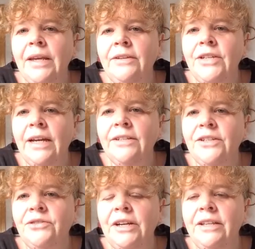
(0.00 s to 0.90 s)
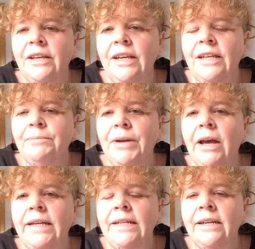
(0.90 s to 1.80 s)
Enchanted Tree, the Enid
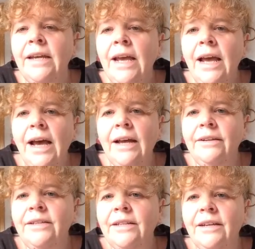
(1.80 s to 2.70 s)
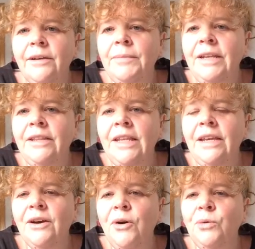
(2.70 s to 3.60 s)
Blyton. And
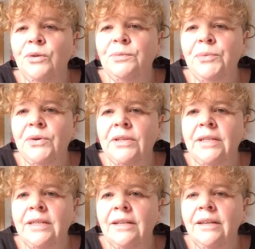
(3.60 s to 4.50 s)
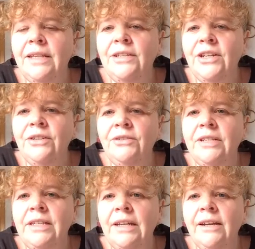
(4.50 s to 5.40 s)
the old books, the children
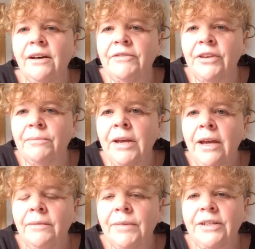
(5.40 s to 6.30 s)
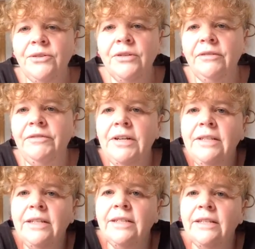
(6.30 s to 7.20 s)
still love them. My daughter, for
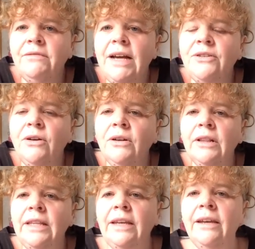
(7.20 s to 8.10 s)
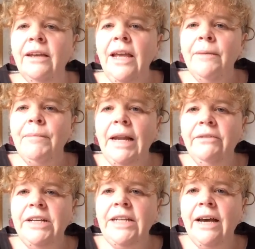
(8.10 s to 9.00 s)
instance, has read all my
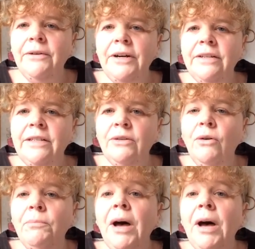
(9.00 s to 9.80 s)
Mallory Towers